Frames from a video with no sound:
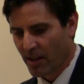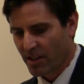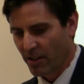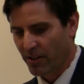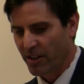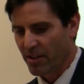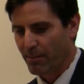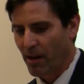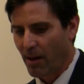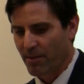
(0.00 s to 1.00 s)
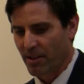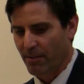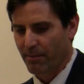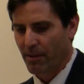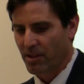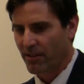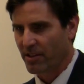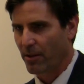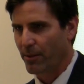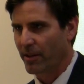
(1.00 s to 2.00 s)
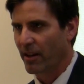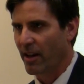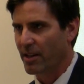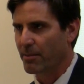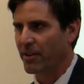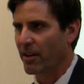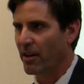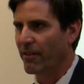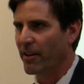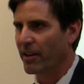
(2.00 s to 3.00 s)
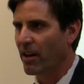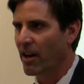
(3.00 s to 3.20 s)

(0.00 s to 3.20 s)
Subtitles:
So these are problems that most of us don't realize, but they are very